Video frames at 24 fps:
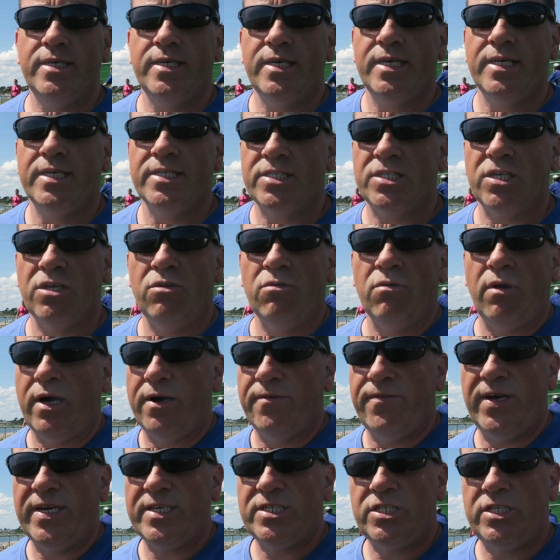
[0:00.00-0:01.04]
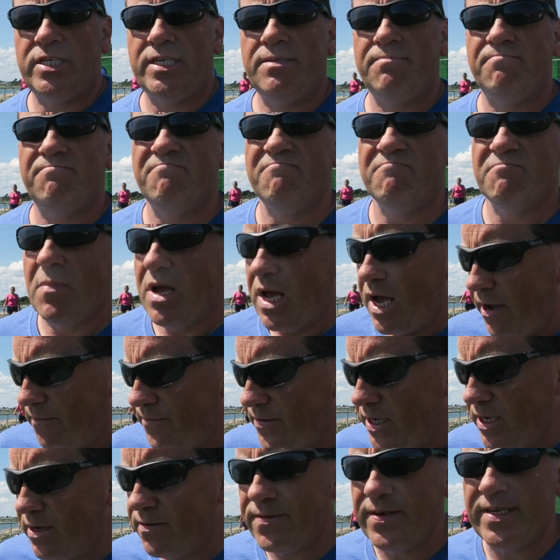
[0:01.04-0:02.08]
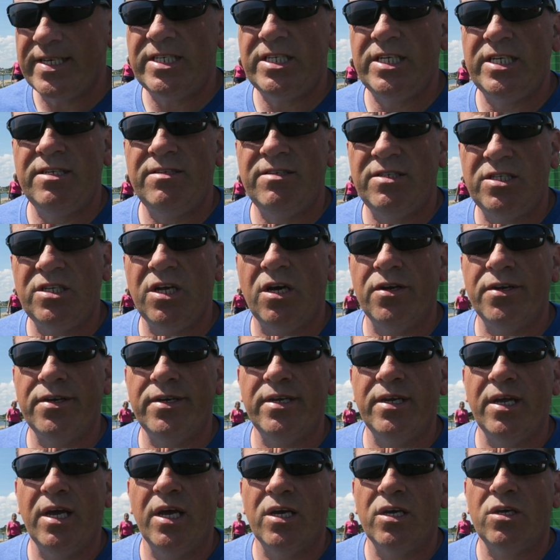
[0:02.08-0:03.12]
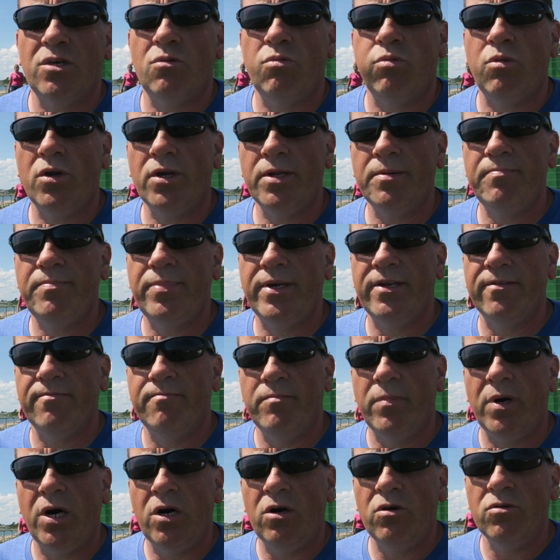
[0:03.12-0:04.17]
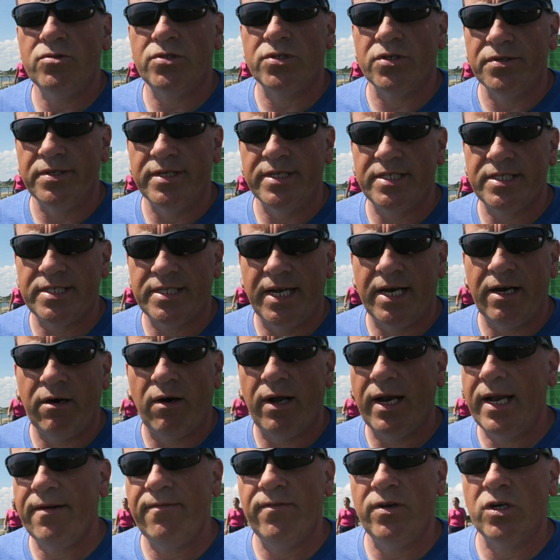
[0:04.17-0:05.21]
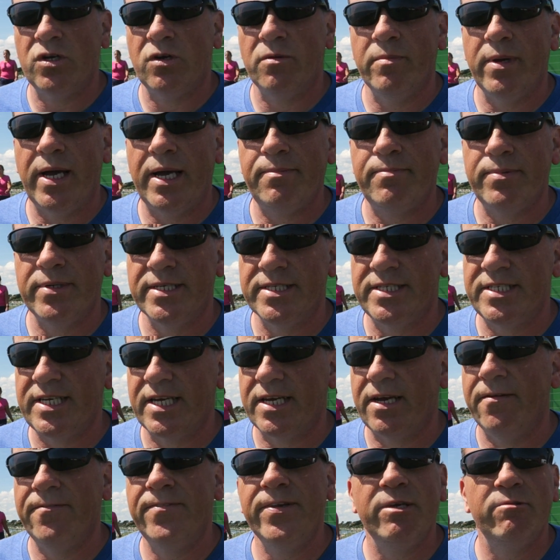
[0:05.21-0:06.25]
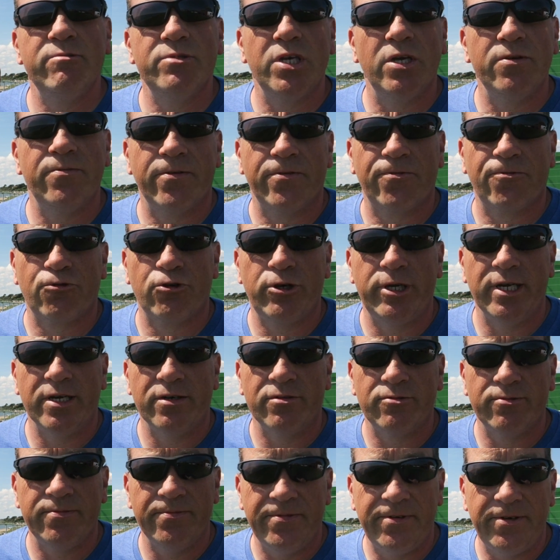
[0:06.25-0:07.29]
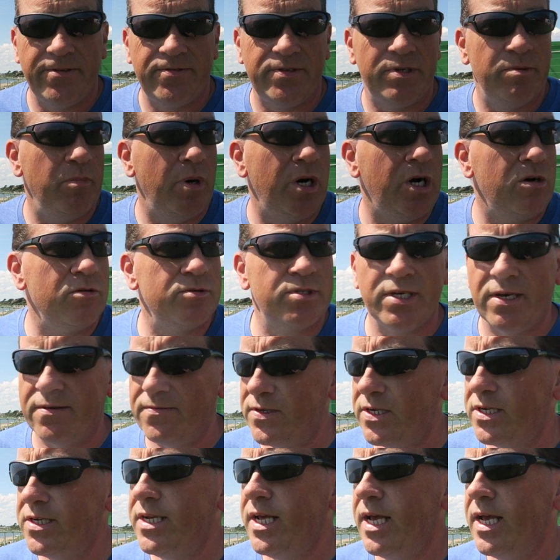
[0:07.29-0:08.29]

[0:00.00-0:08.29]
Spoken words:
so I think I've actually done quite a bit of miles on this now. I'll have a look on my app in a second. I think it was over 350 miles that I've done,